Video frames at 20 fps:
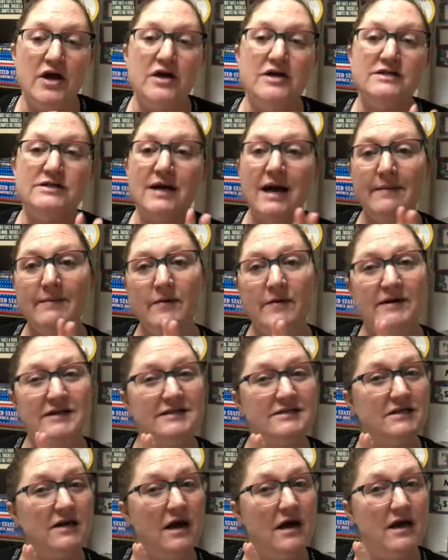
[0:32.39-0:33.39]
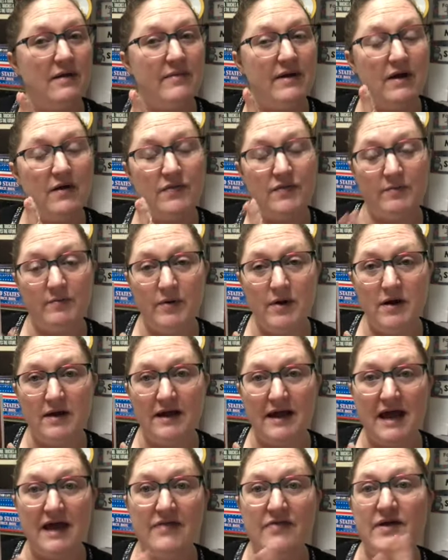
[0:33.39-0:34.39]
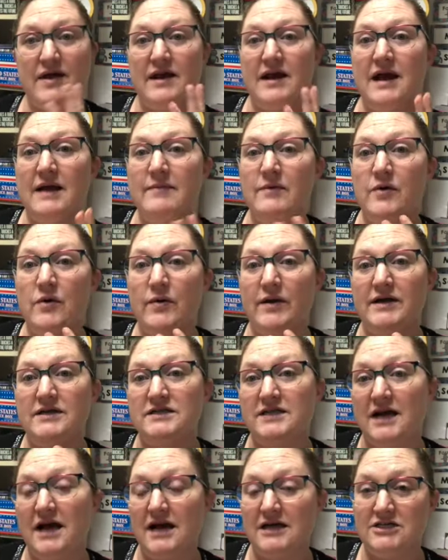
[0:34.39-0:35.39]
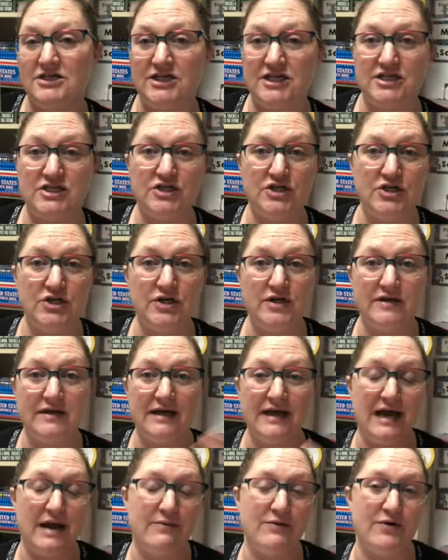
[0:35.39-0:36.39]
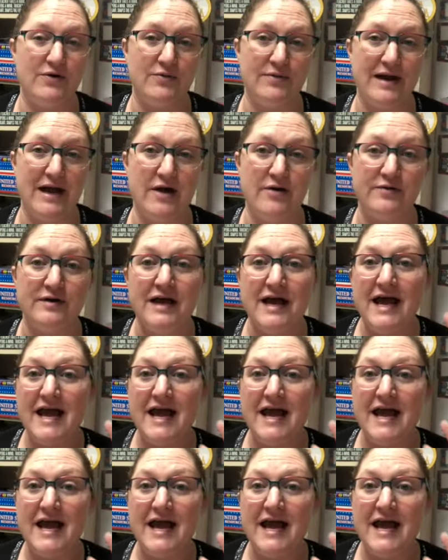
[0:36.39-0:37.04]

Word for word: So I'm going to talk about the book and then I'm going to actually turn the camera around